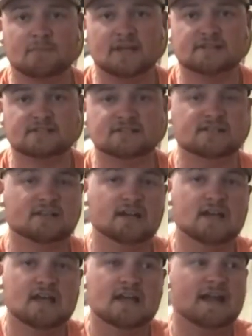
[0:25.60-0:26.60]
basis and
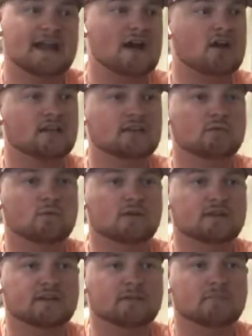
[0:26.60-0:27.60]
how I like to
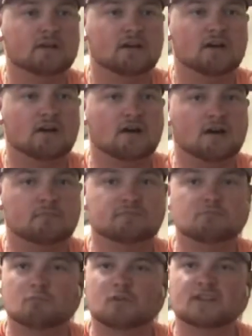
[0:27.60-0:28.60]
work them.
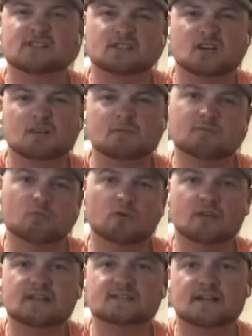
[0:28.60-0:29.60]
This is going to be more
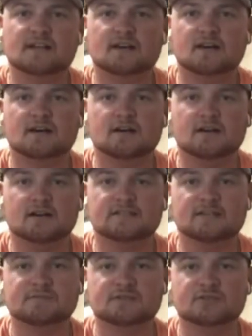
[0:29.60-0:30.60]
or less like a
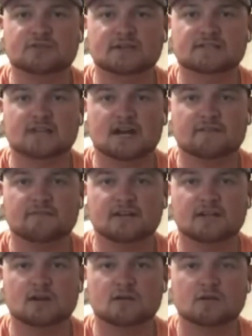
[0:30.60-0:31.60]
tips and tricks kind of
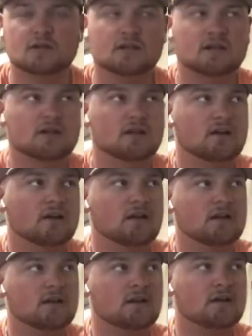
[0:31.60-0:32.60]
video,
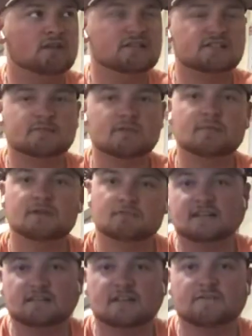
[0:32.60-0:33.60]
and just to maybe
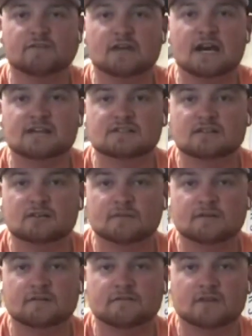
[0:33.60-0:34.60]
give you guys a little
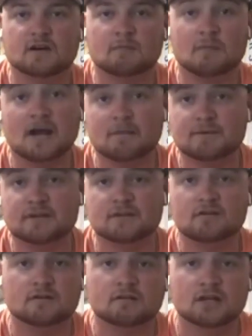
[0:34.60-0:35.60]
bit of my
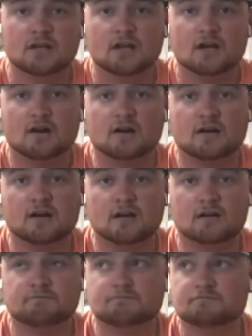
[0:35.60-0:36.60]
opinion on